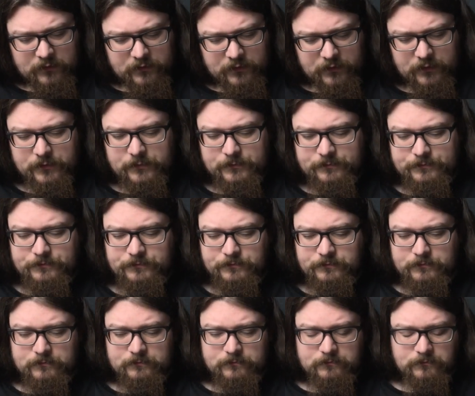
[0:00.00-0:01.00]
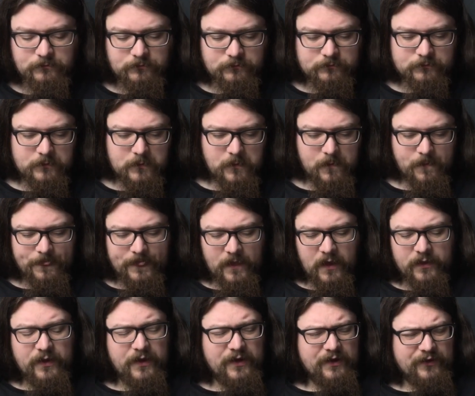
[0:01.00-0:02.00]
And
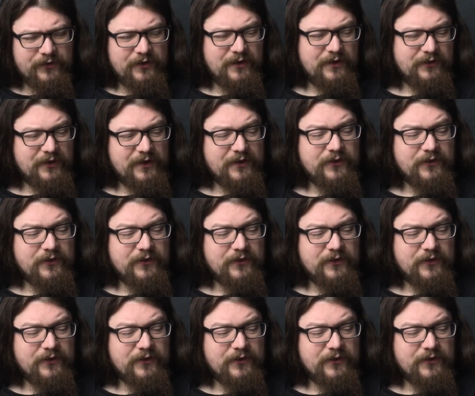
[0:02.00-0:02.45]
it's